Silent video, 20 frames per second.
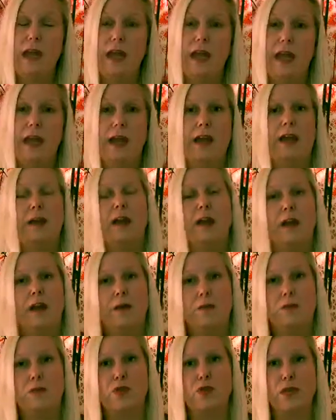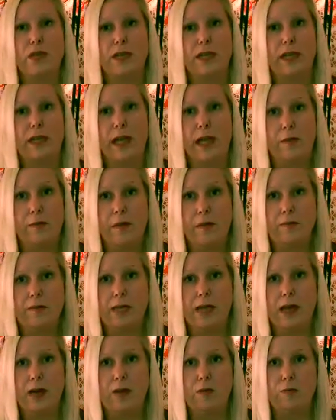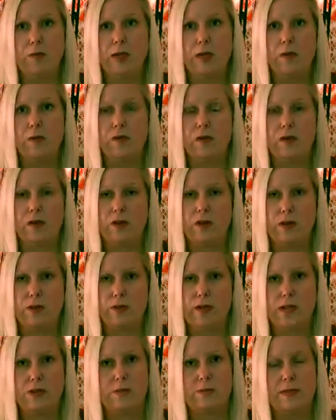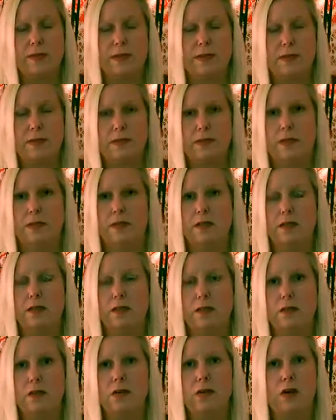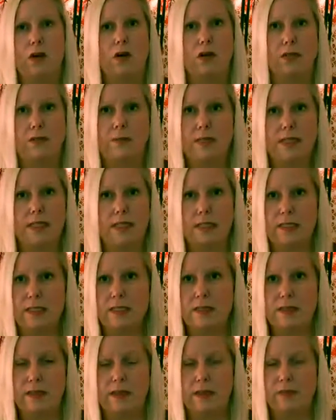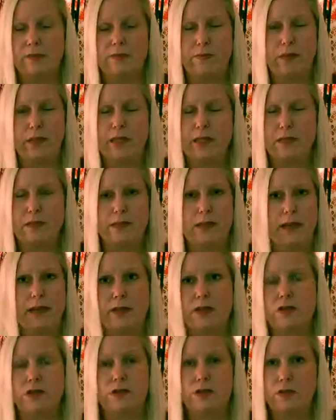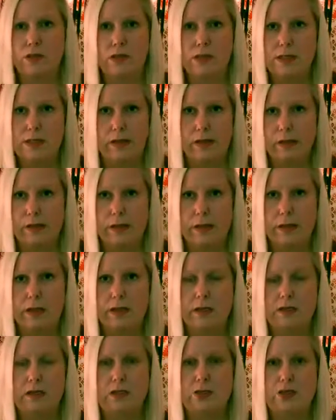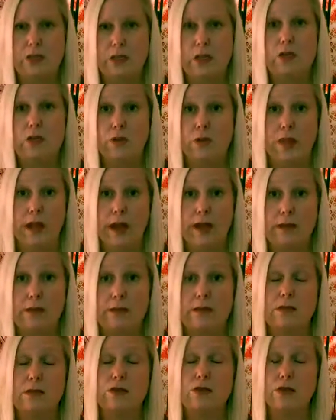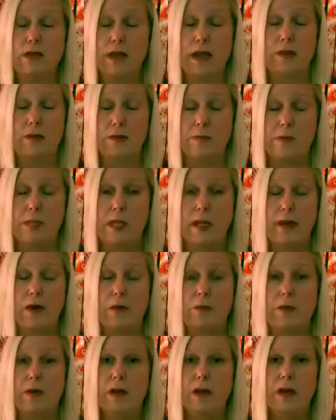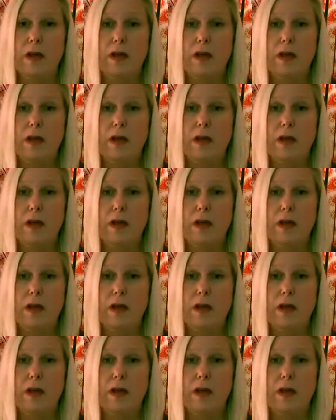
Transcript: and she came up to help me with all the arrangements and all the business stuff because I just couldn't deal with it, and she knew that, so she came up to help.